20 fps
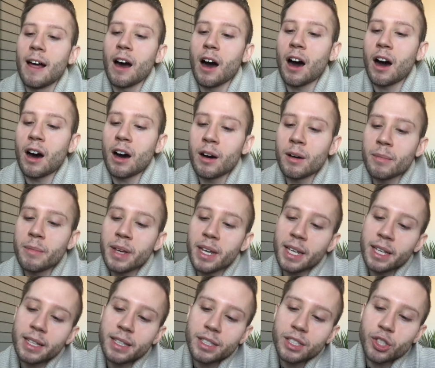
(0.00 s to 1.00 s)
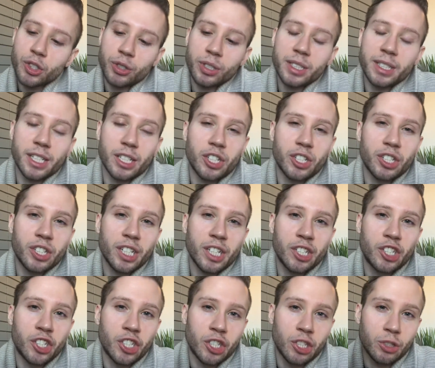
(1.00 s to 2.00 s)
It is traditionally a
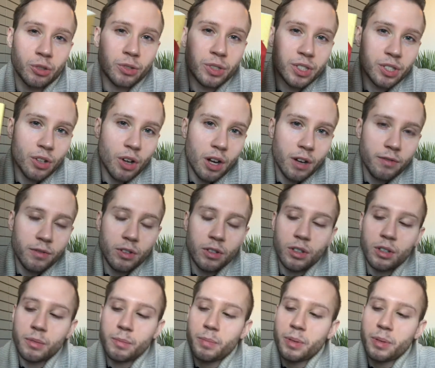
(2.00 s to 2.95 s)
children's novel,